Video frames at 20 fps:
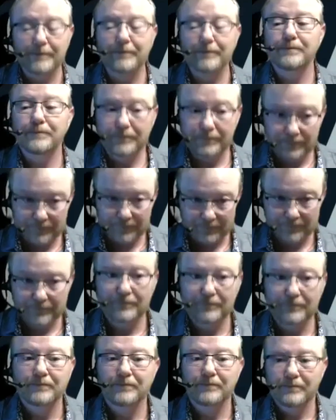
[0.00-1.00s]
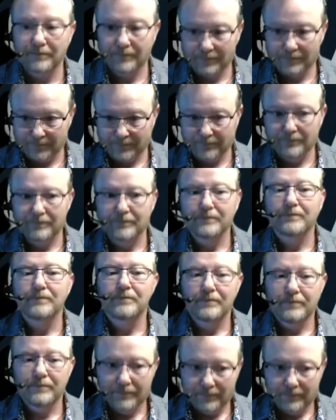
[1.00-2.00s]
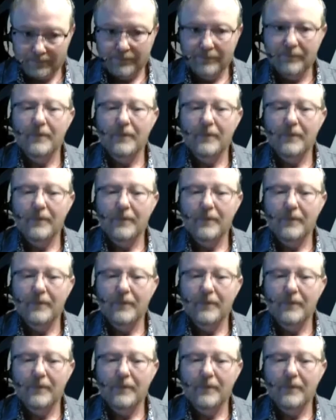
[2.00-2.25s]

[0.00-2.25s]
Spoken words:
It's changing the way I respond.